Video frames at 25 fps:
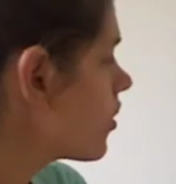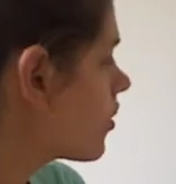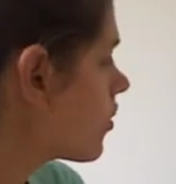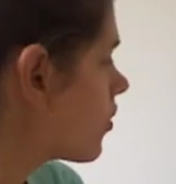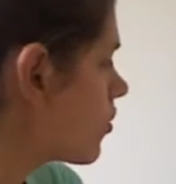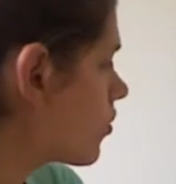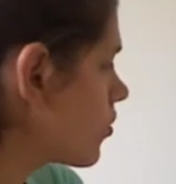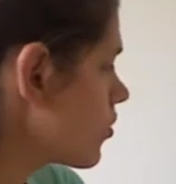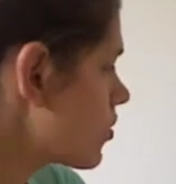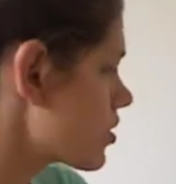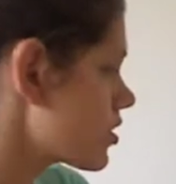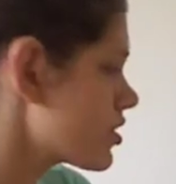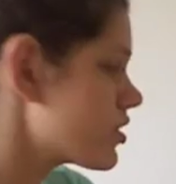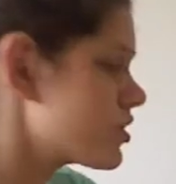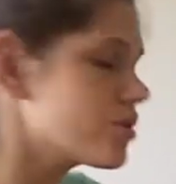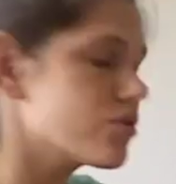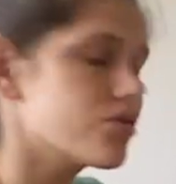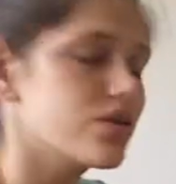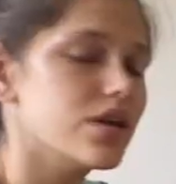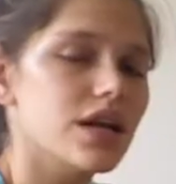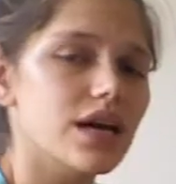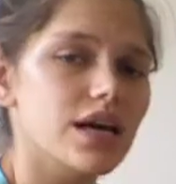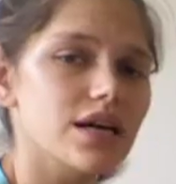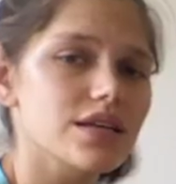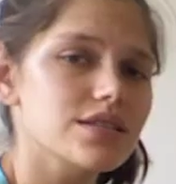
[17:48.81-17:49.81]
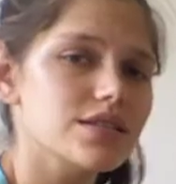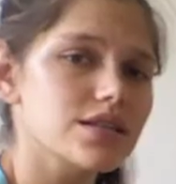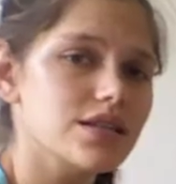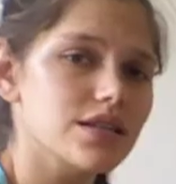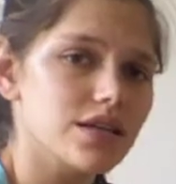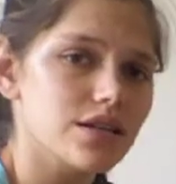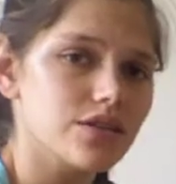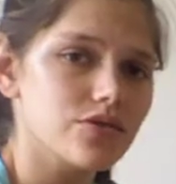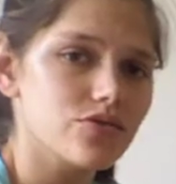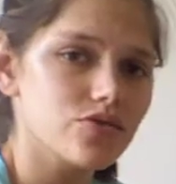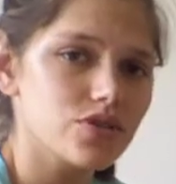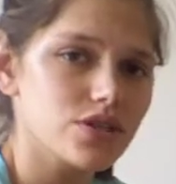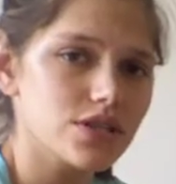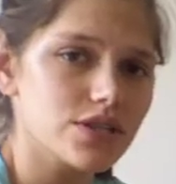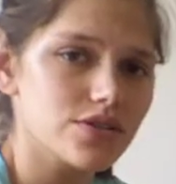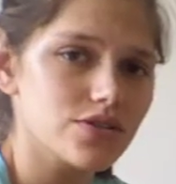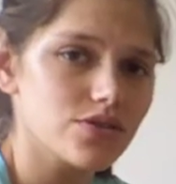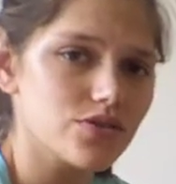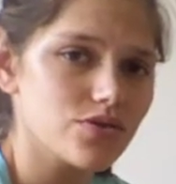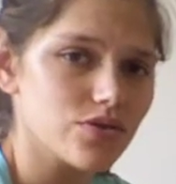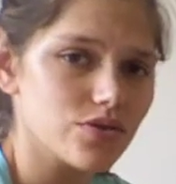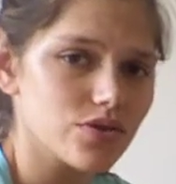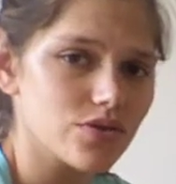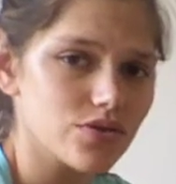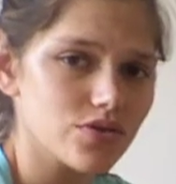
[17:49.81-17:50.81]
or you can ask another
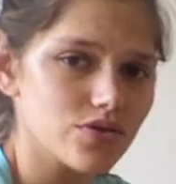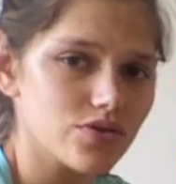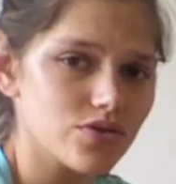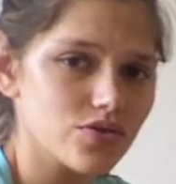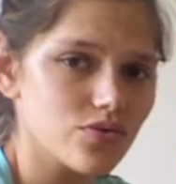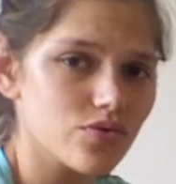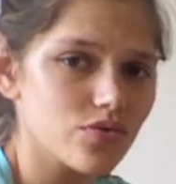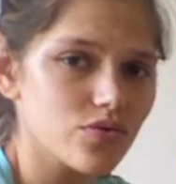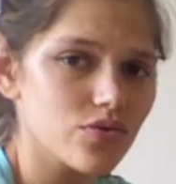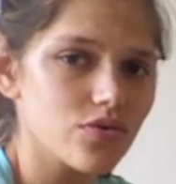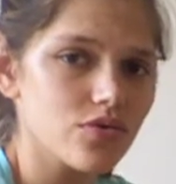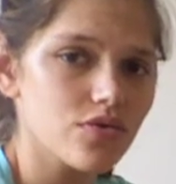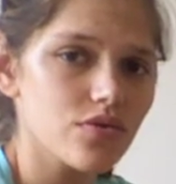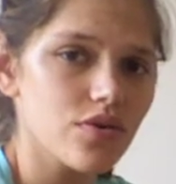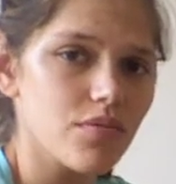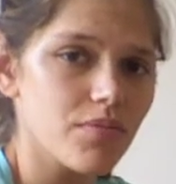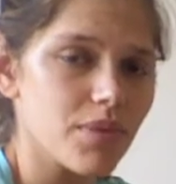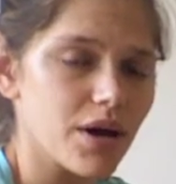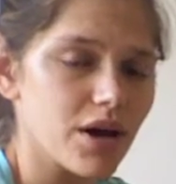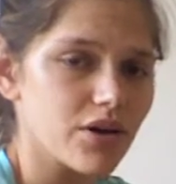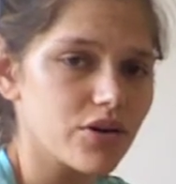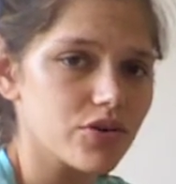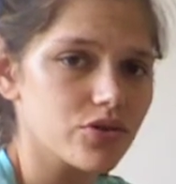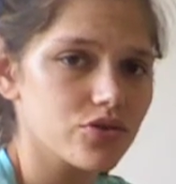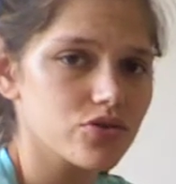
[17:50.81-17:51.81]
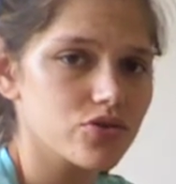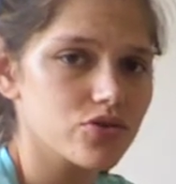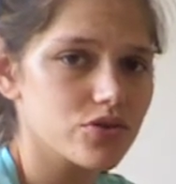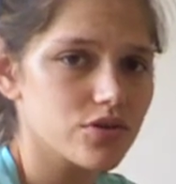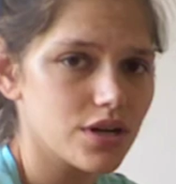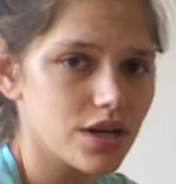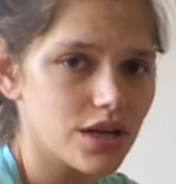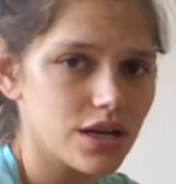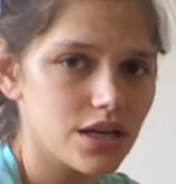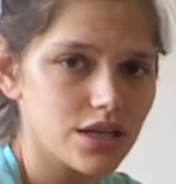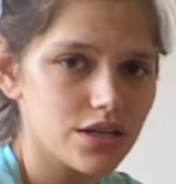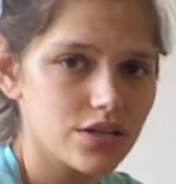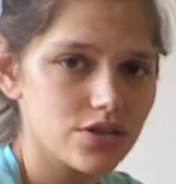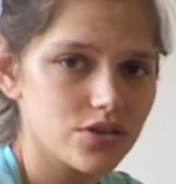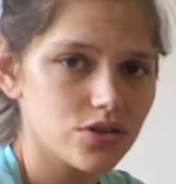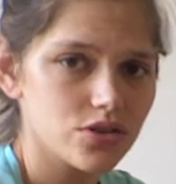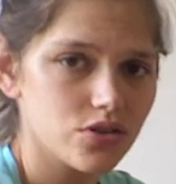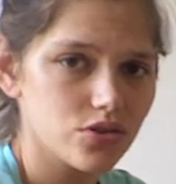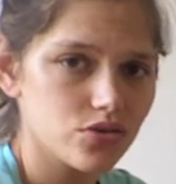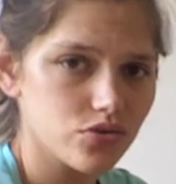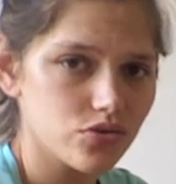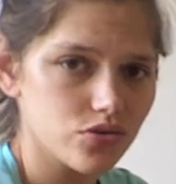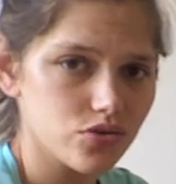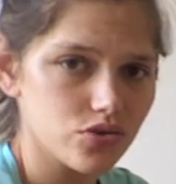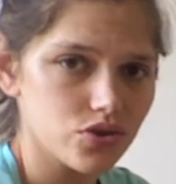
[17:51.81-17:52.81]
teacher at the school about extraneous
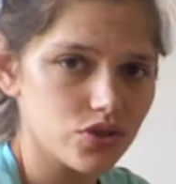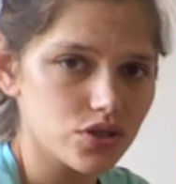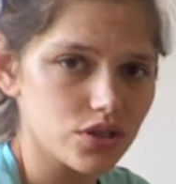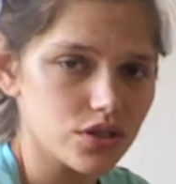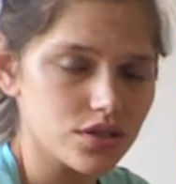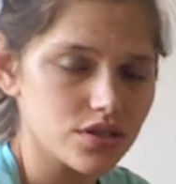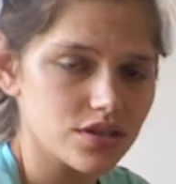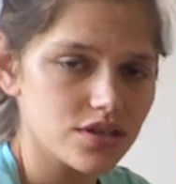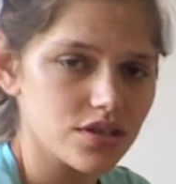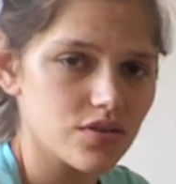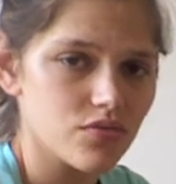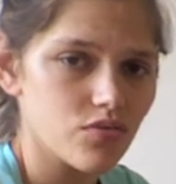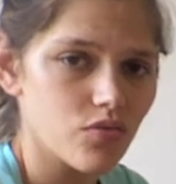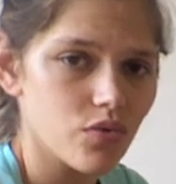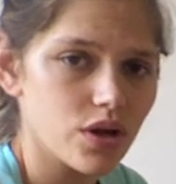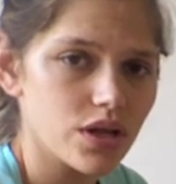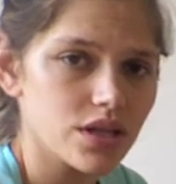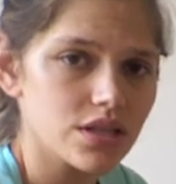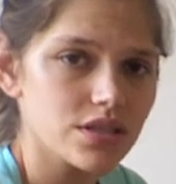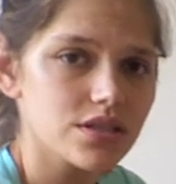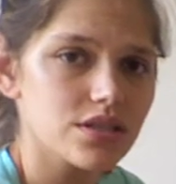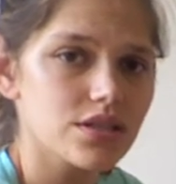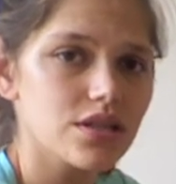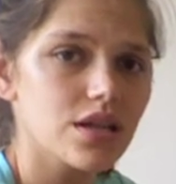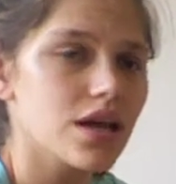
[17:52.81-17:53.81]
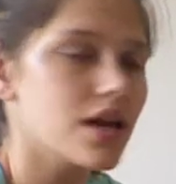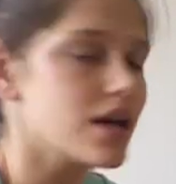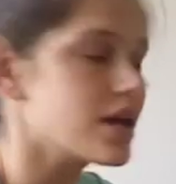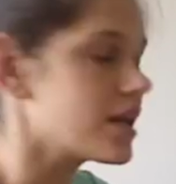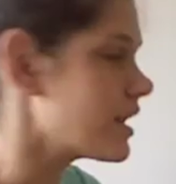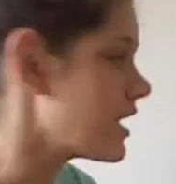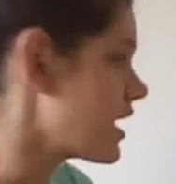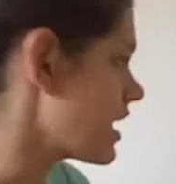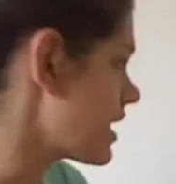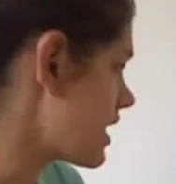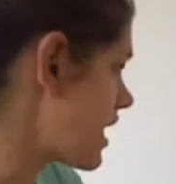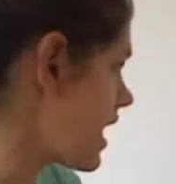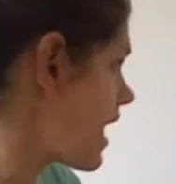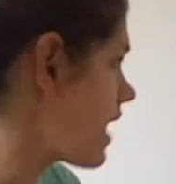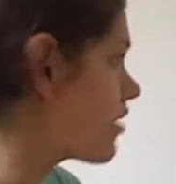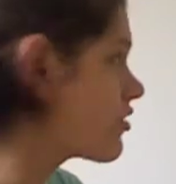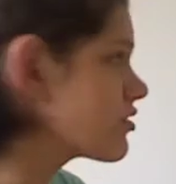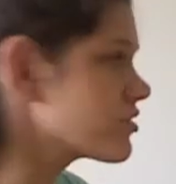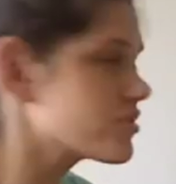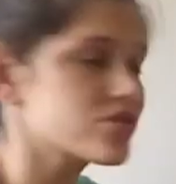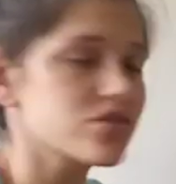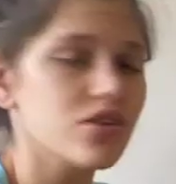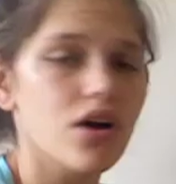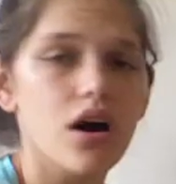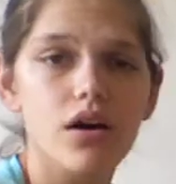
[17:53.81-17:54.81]
solutions and how
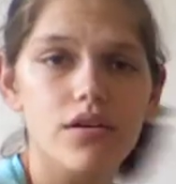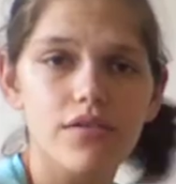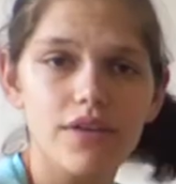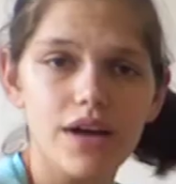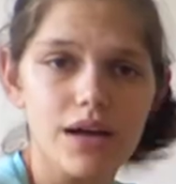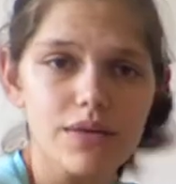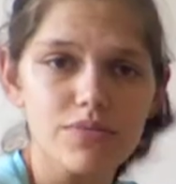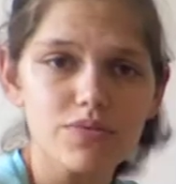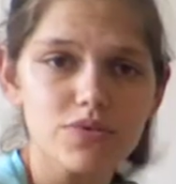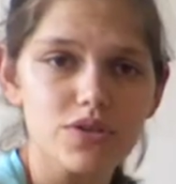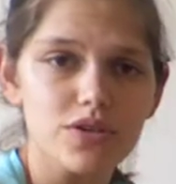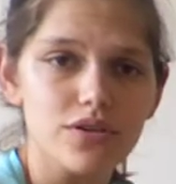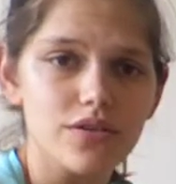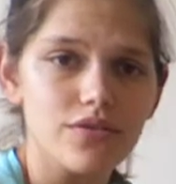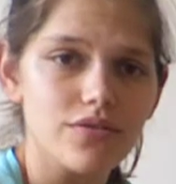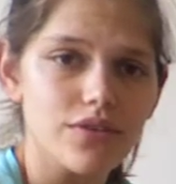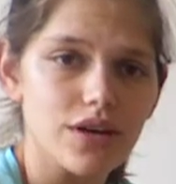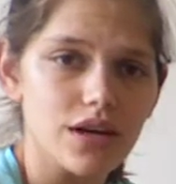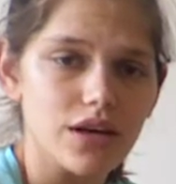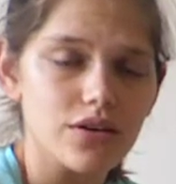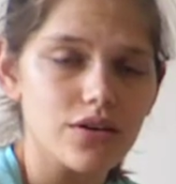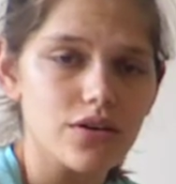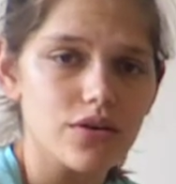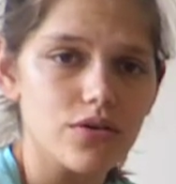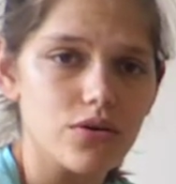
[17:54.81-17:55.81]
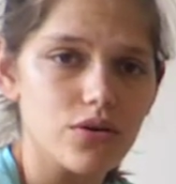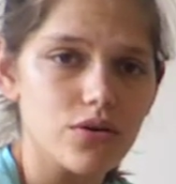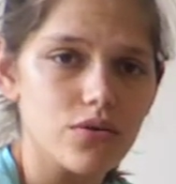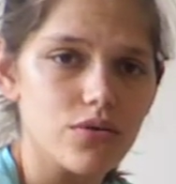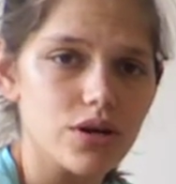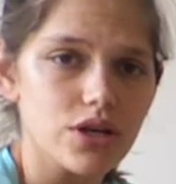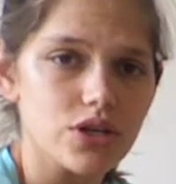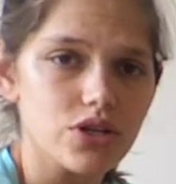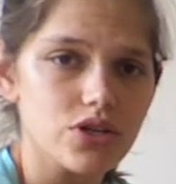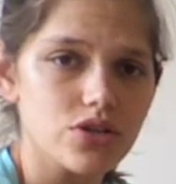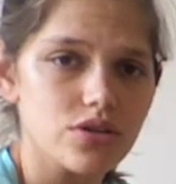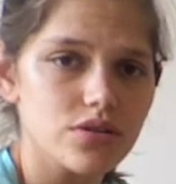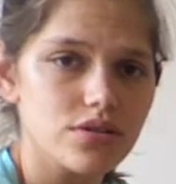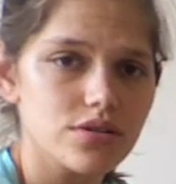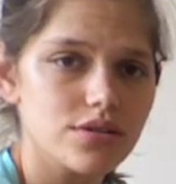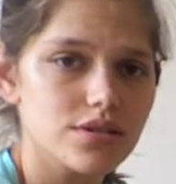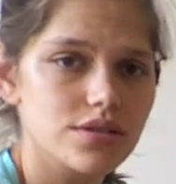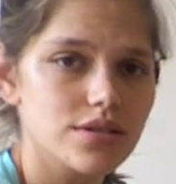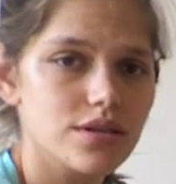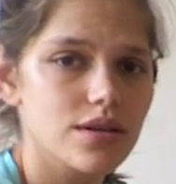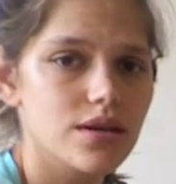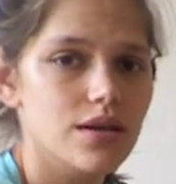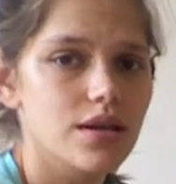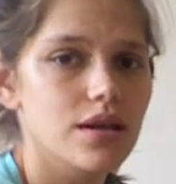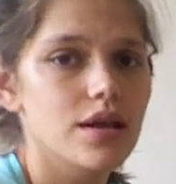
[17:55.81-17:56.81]
to solve absolute value equations.
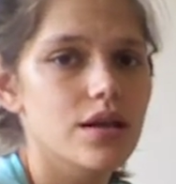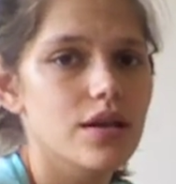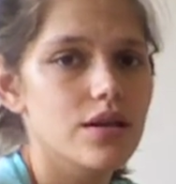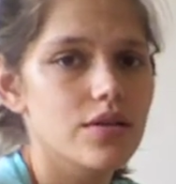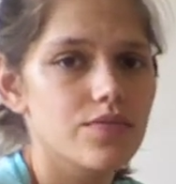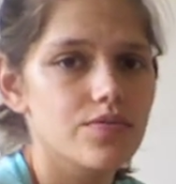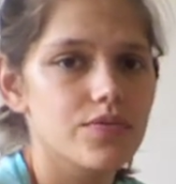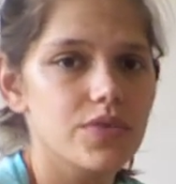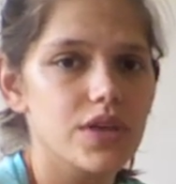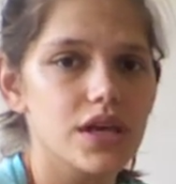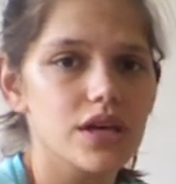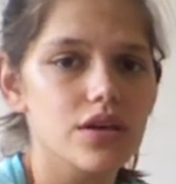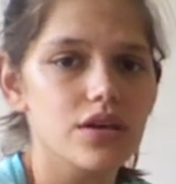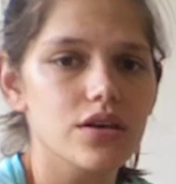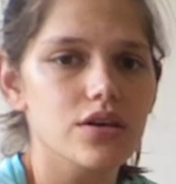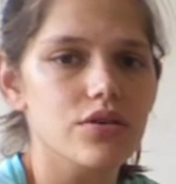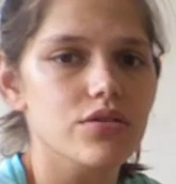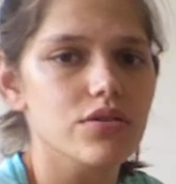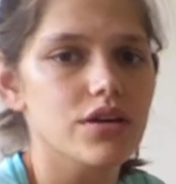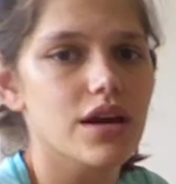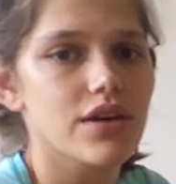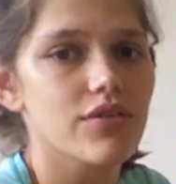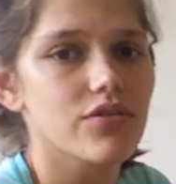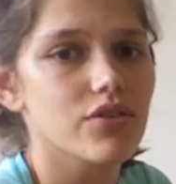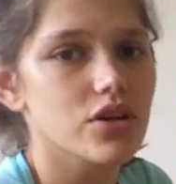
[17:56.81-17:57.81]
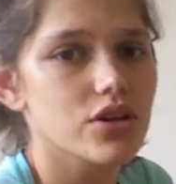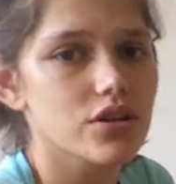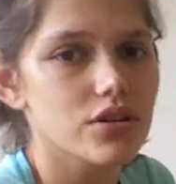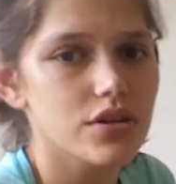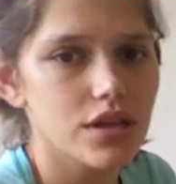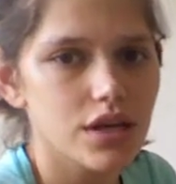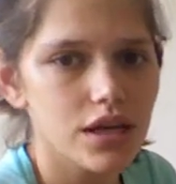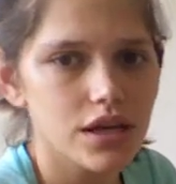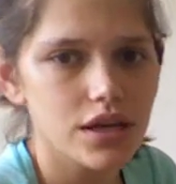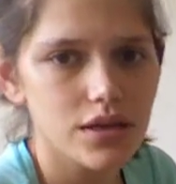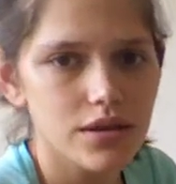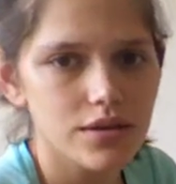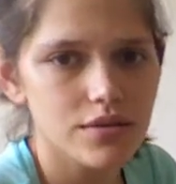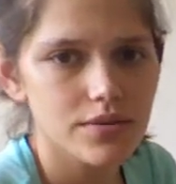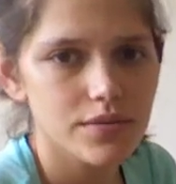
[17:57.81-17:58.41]
Thank you and have a good day.